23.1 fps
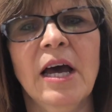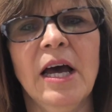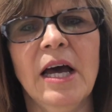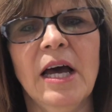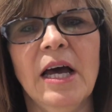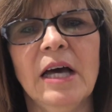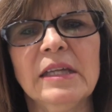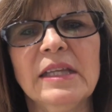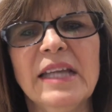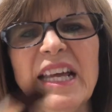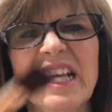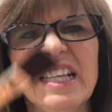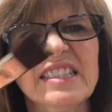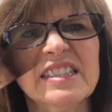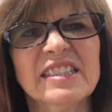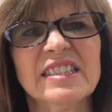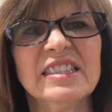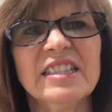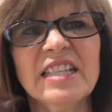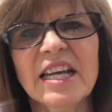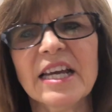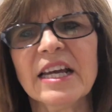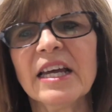uh, like a
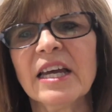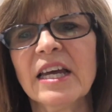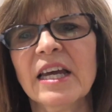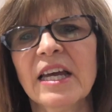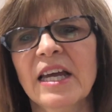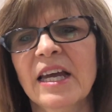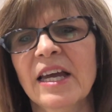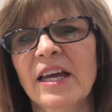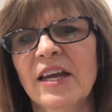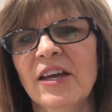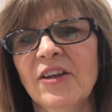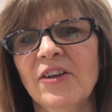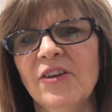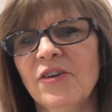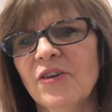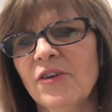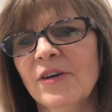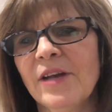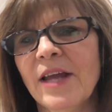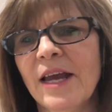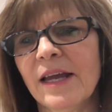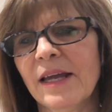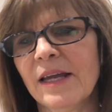stick, you're
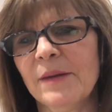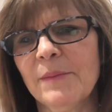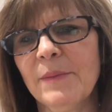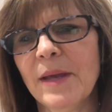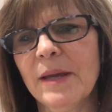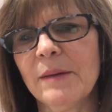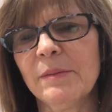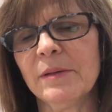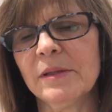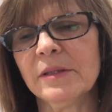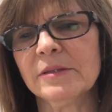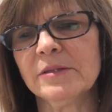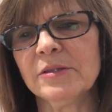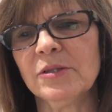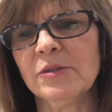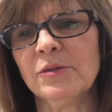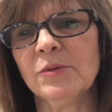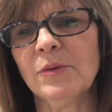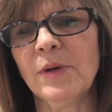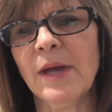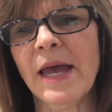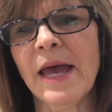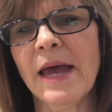not going to be able
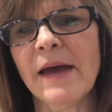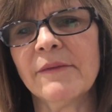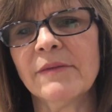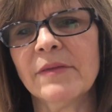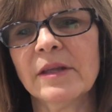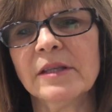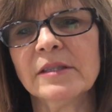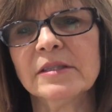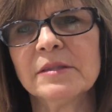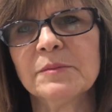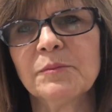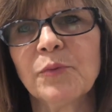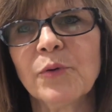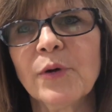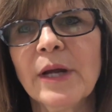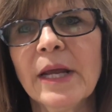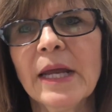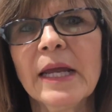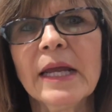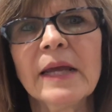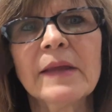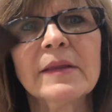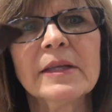to have the
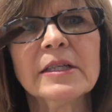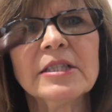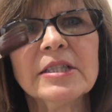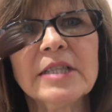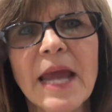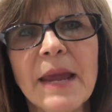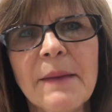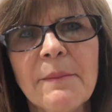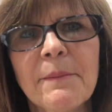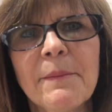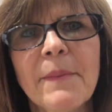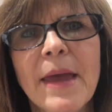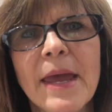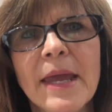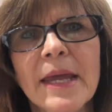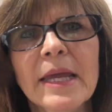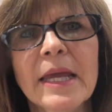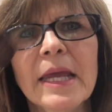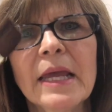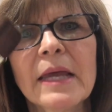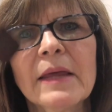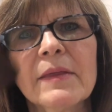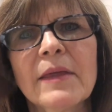spring and the shape
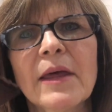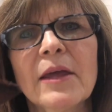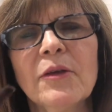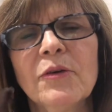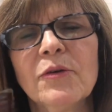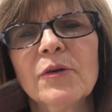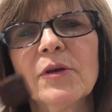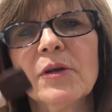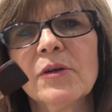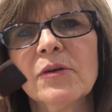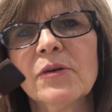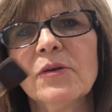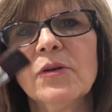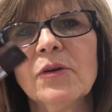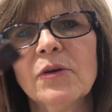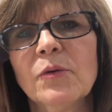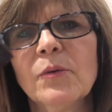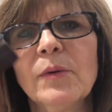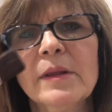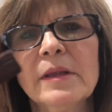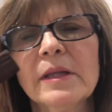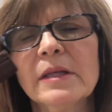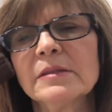making that you can do
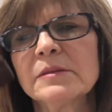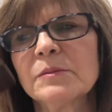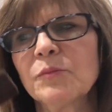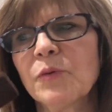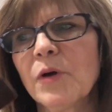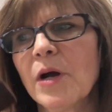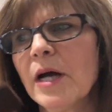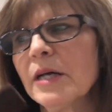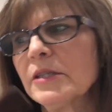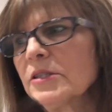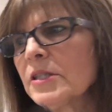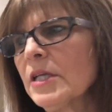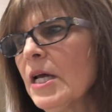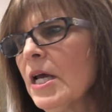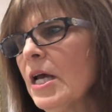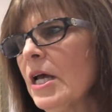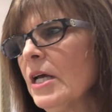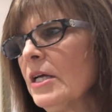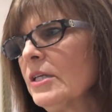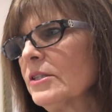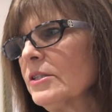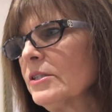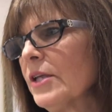with this brush.
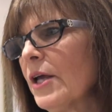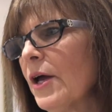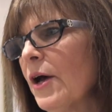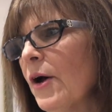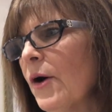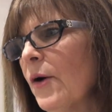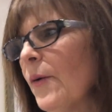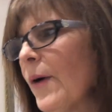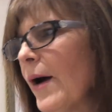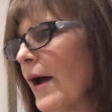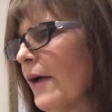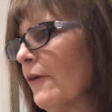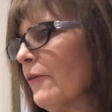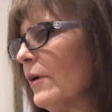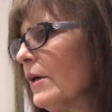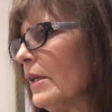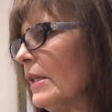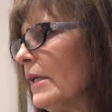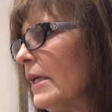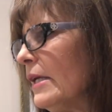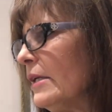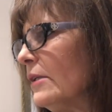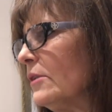So I
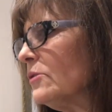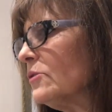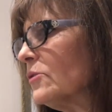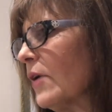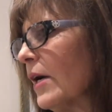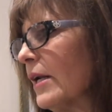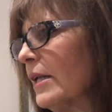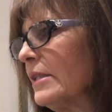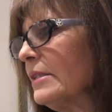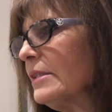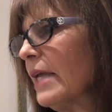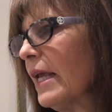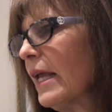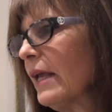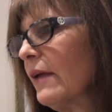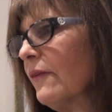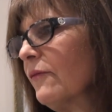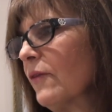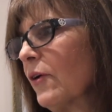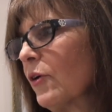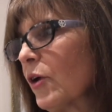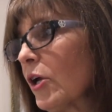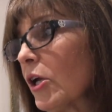really try to take
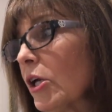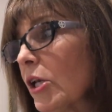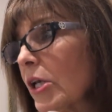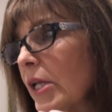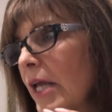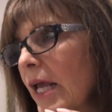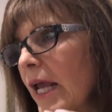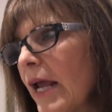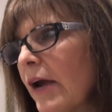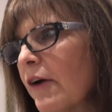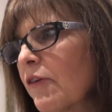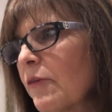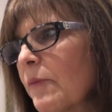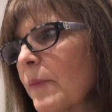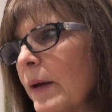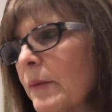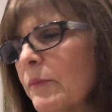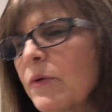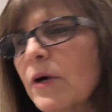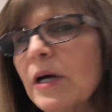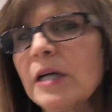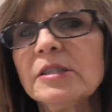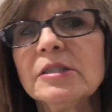very good care of my
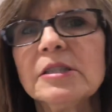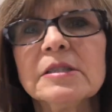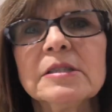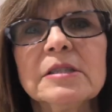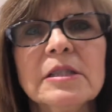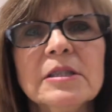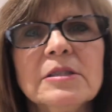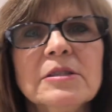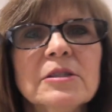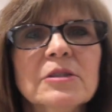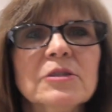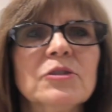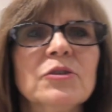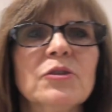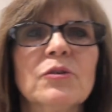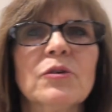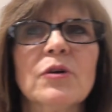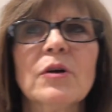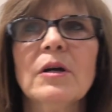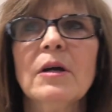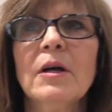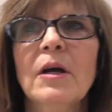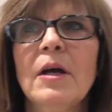brushes. This is
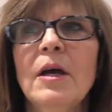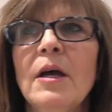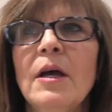your,